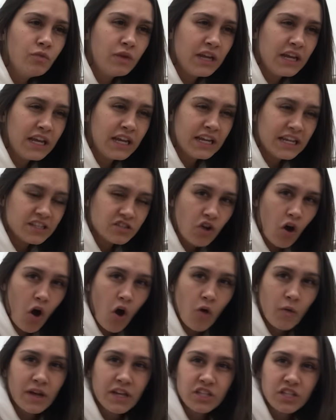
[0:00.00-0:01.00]
you need is
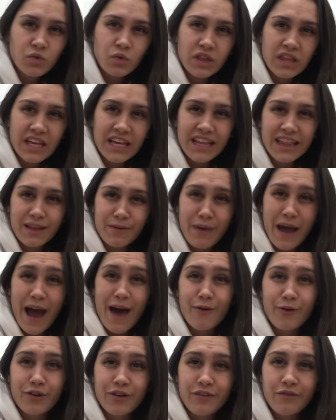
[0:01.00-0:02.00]
always within the
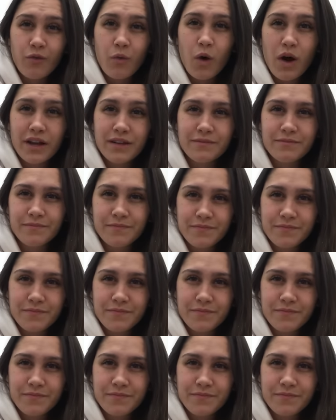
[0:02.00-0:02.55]
power of one.